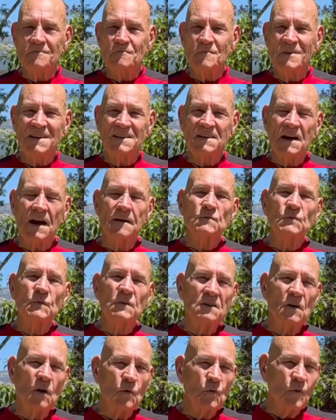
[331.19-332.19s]
Many times we
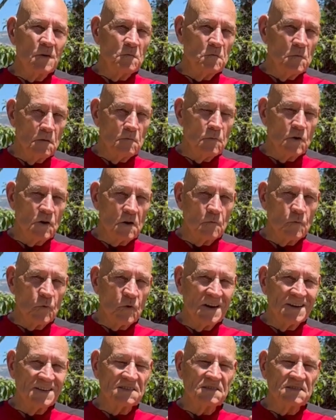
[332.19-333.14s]
don't remember to breathe,